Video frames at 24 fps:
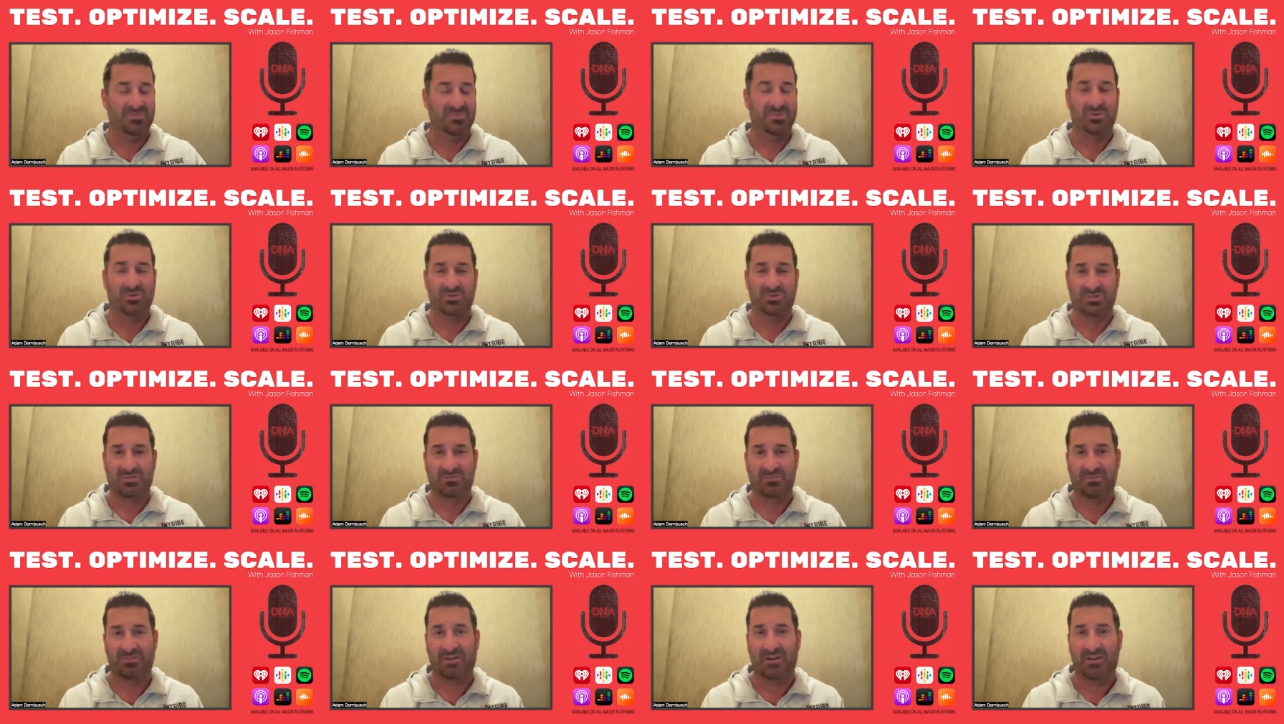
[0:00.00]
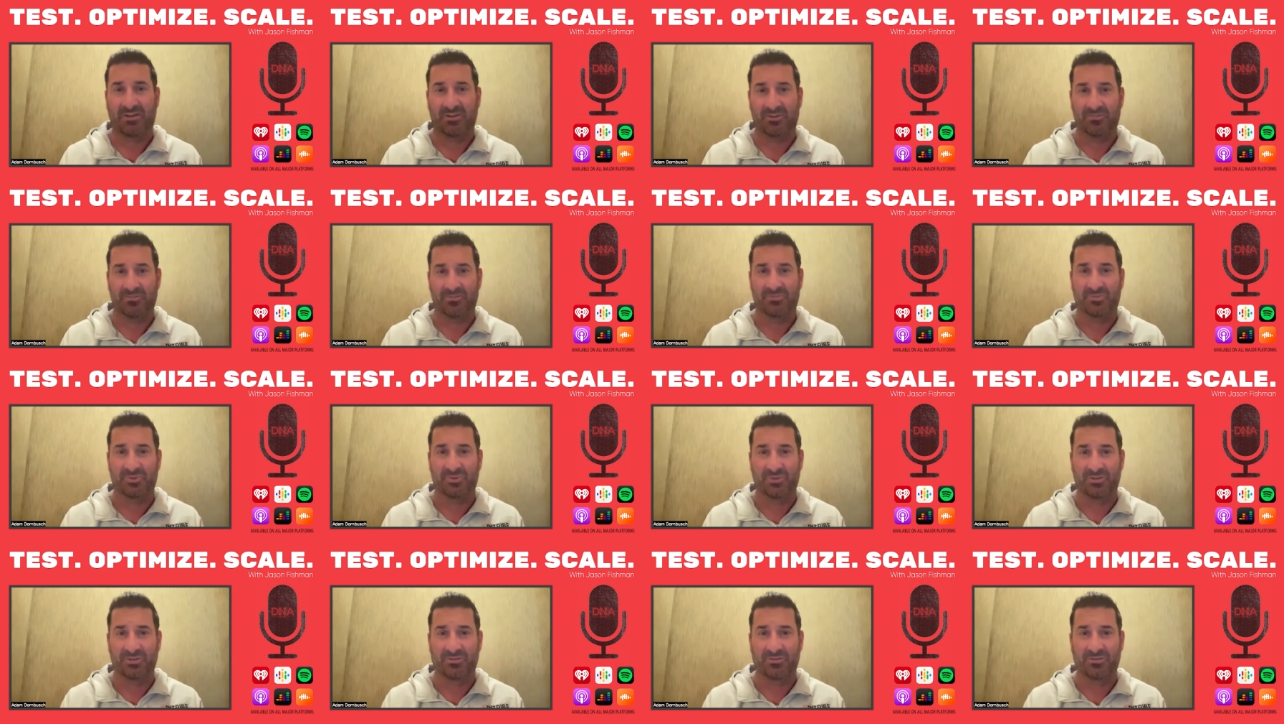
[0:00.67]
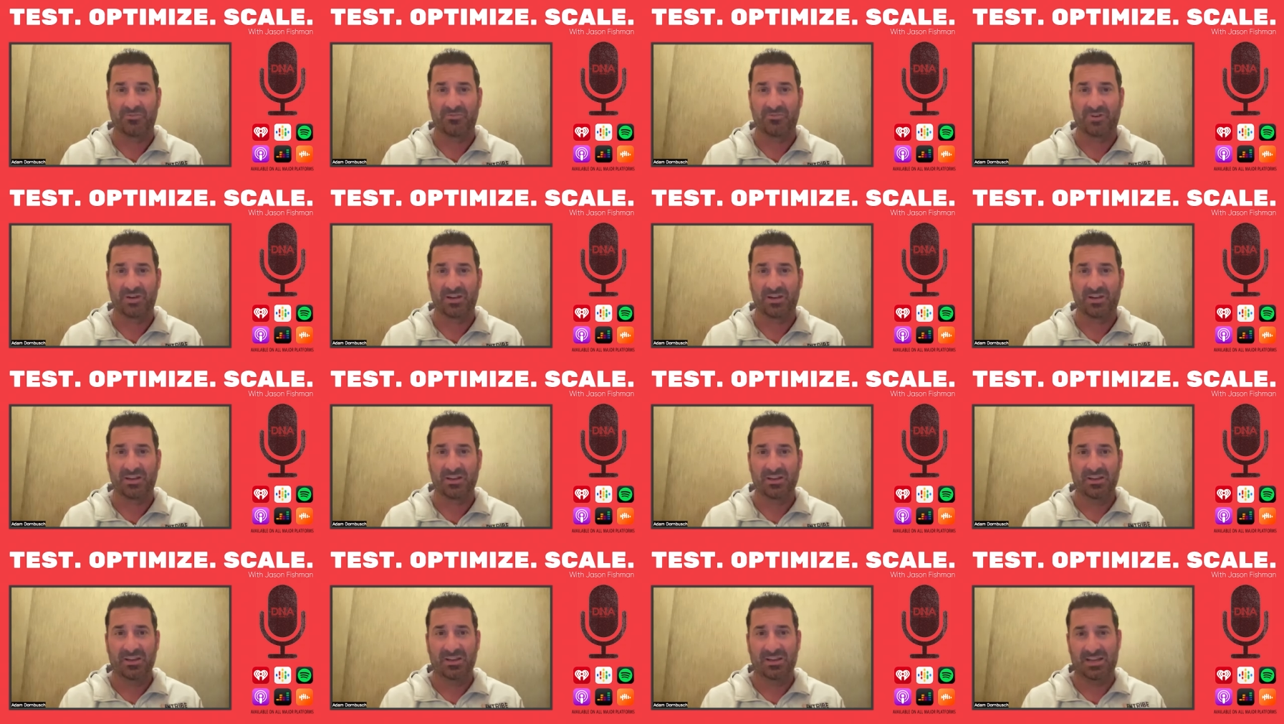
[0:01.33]
those can be valuable in their own right.
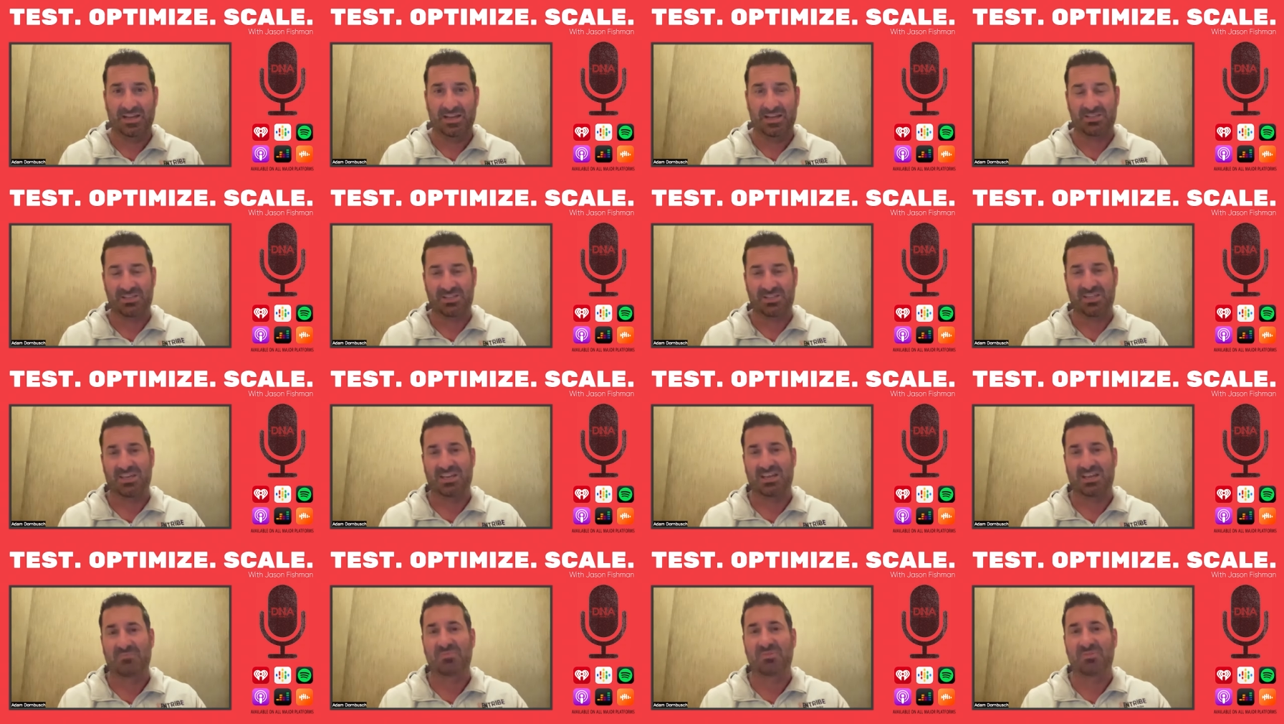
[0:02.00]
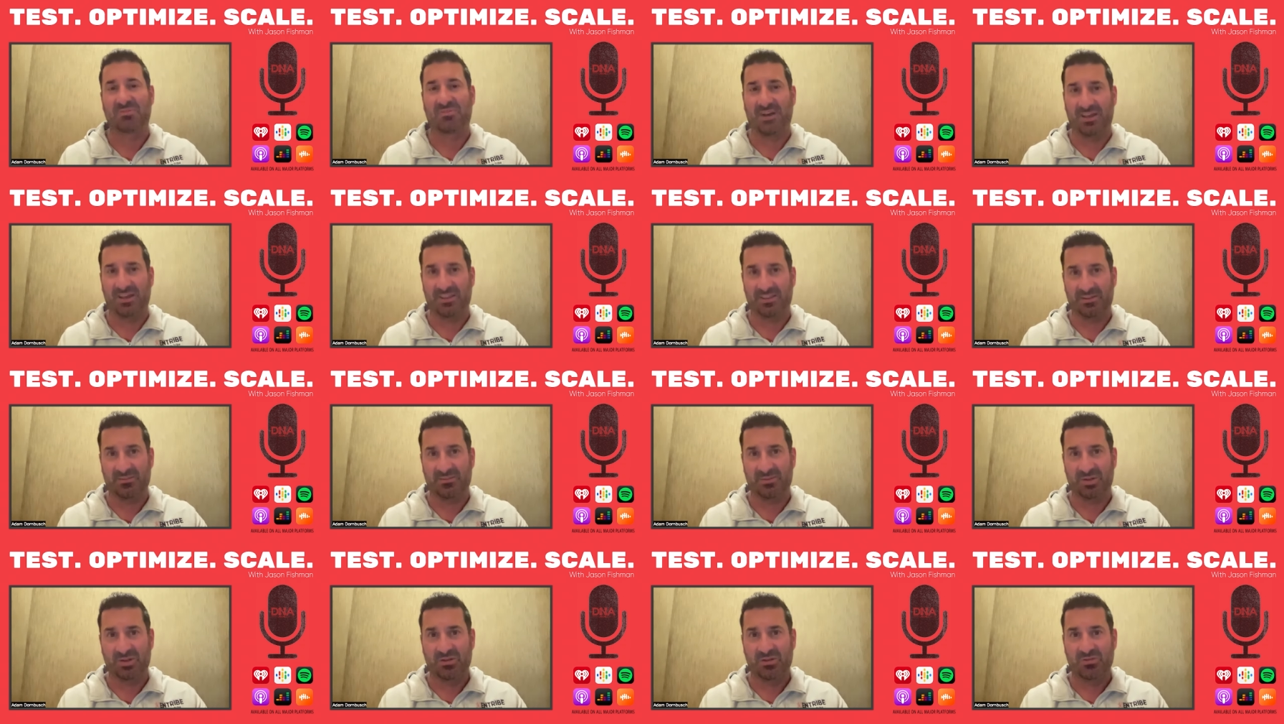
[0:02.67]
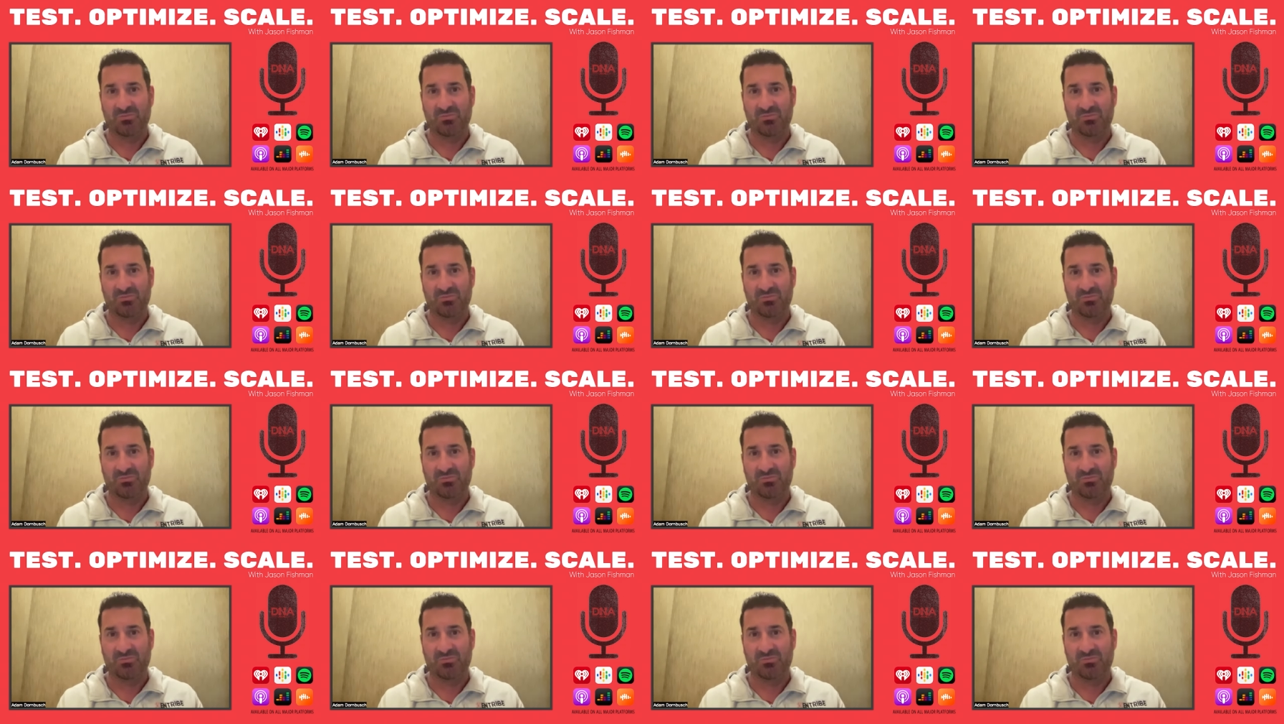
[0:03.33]
It actually can amplify them.